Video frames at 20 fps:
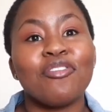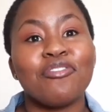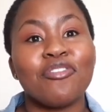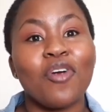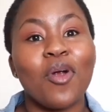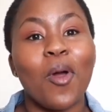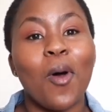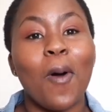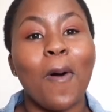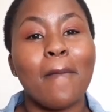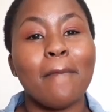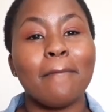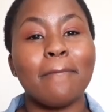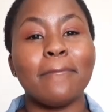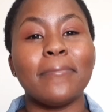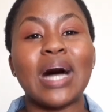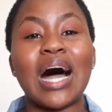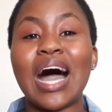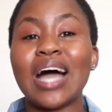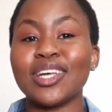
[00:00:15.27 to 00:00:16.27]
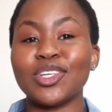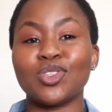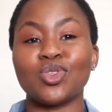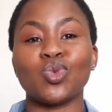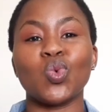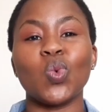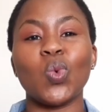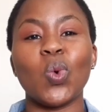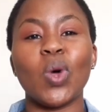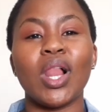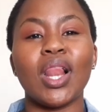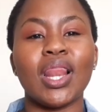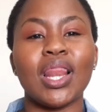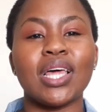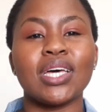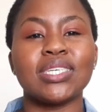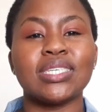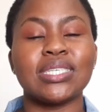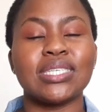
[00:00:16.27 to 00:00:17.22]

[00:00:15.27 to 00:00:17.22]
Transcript: from high school